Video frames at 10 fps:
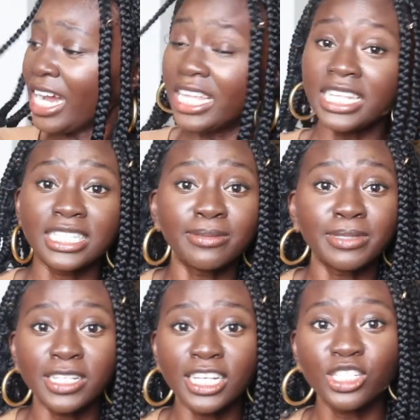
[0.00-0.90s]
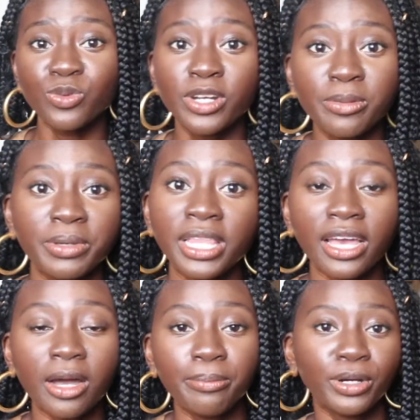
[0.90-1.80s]
And then sometimes I just wanna be
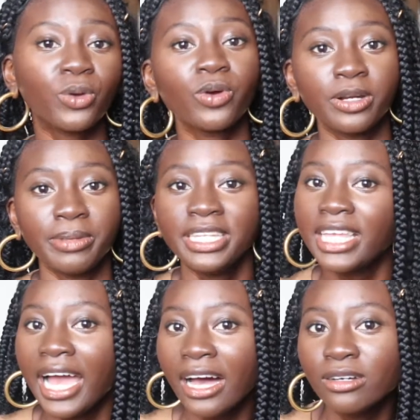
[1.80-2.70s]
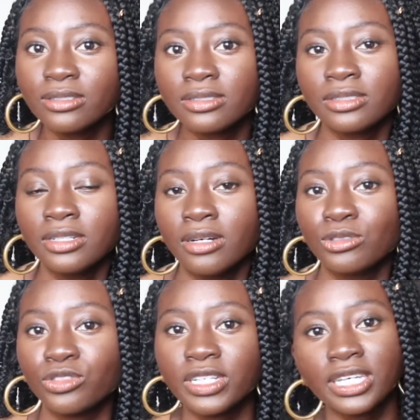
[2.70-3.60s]
like a bookworm in the house, you know,
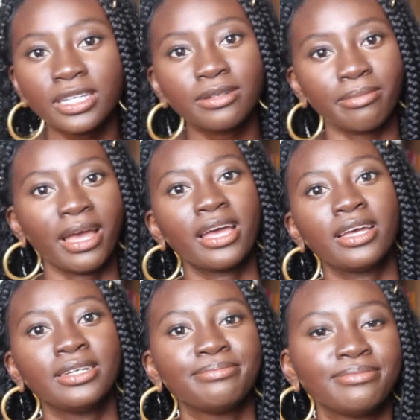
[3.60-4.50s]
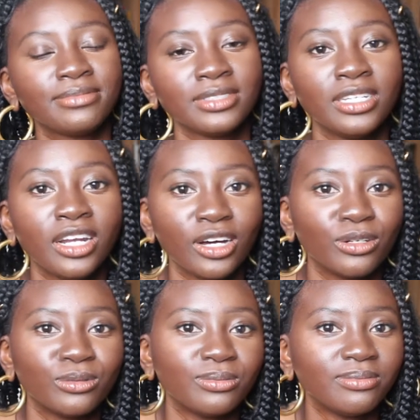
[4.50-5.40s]
drinking my, you
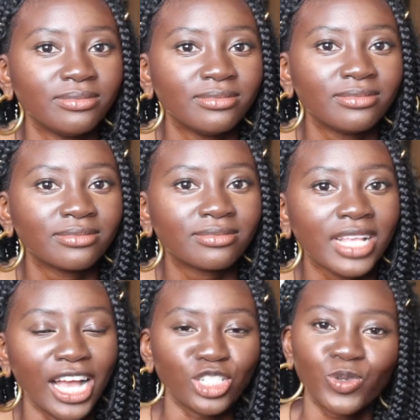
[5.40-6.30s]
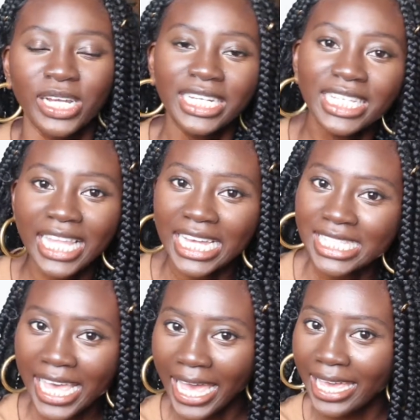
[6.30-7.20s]
know, ashwagandha
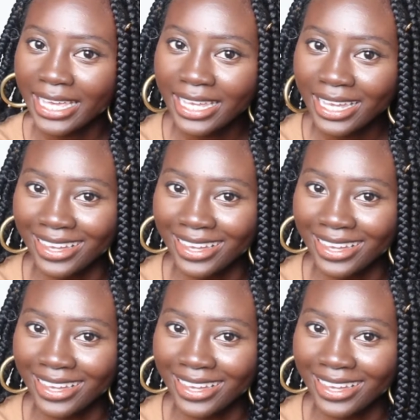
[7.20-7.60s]
latte